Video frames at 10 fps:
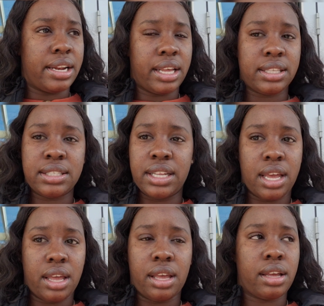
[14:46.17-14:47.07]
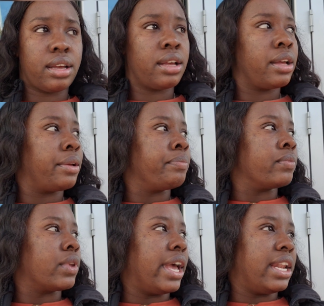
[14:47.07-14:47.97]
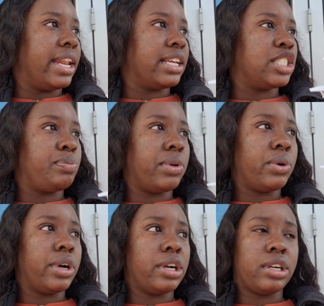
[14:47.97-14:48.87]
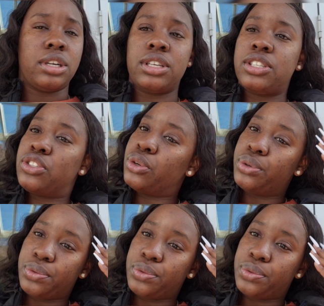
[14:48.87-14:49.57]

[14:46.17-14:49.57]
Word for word: a next day and explore so